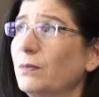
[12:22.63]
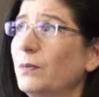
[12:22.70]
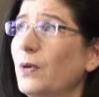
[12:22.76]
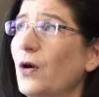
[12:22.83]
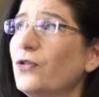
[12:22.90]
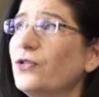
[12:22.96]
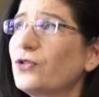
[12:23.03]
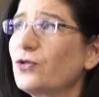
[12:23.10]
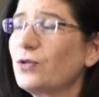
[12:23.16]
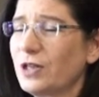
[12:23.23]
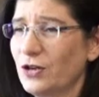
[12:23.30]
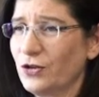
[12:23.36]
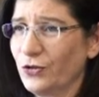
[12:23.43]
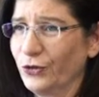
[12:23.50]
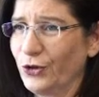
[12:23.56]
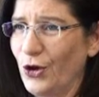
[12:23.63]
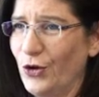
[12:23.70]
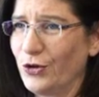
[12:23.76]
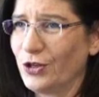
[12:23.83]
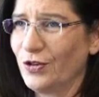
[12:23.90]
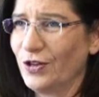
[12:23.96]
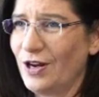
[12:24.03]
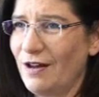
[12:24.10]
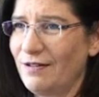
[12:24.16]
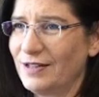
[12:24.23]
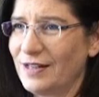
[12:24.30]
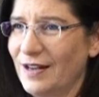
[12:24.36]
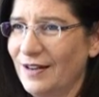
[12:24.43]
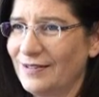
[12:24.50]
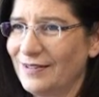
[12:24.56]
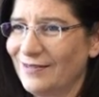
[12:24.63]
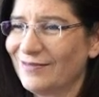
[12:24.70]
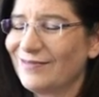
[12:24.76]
most credentialed coach in the United States.